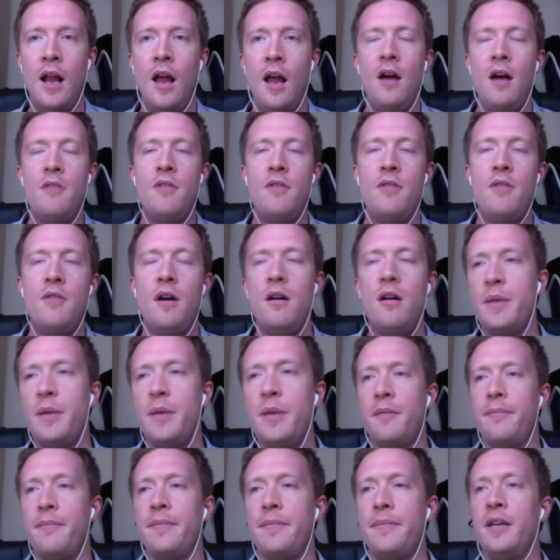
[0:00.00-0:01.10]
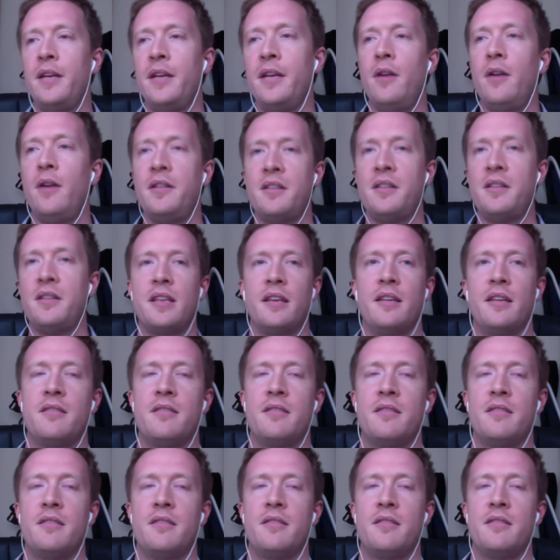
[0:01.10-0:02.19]
No, I mean, I just think
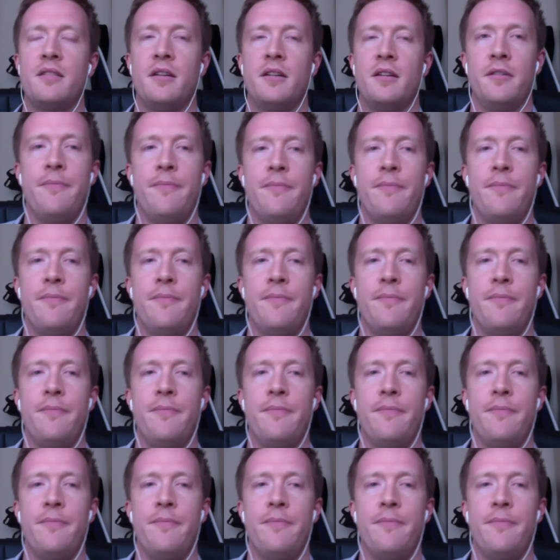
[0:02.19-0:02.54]
it's for